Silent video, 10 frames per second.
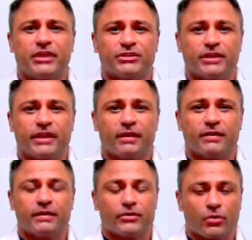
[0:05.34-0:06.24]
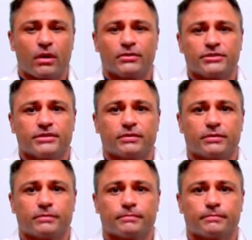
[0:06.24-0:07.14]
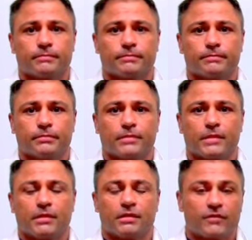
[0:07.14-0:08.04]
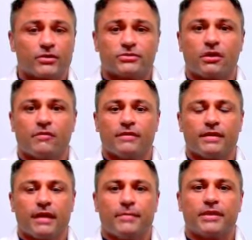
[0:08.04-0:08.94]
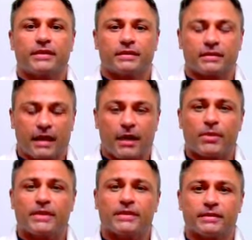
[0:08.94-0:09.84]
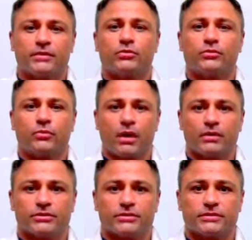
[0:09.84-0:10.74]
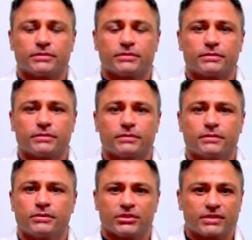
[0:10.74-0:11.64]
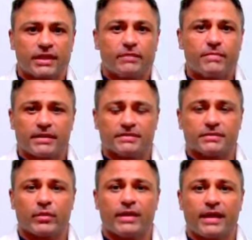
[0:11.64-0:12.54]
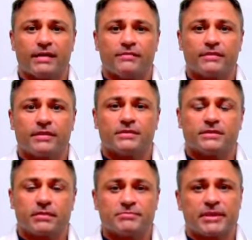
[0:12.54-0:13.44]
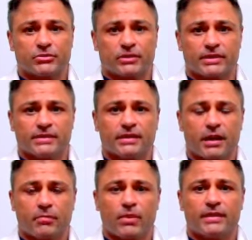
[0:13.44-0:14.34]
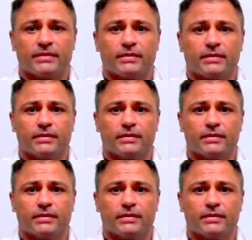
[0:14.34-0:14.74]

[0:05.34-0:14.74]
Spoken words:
Changing Care and Neurology Center. First off, I'm a chiropractic clinical neurologist. Just like in medicine, we have subspecialties in chiropractic.